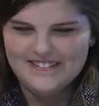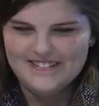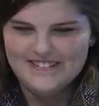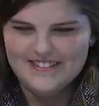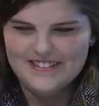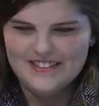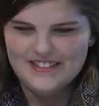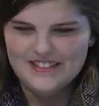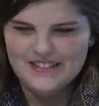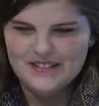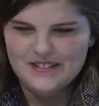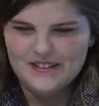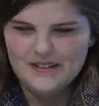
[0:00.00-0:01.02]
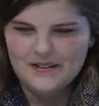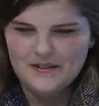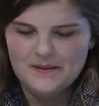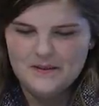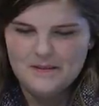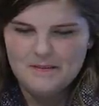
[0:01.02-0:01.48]

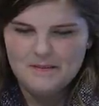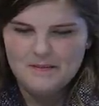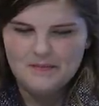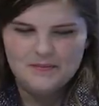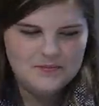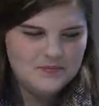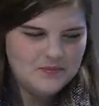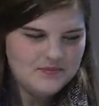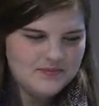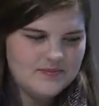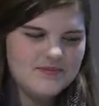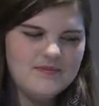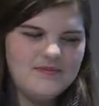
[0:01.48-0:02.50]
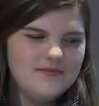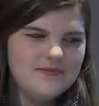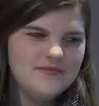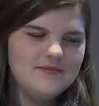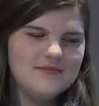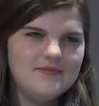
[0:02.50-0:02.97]

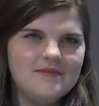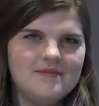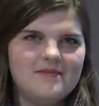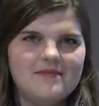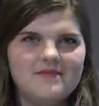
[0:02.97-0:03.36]
No words are spoken by the person on screen.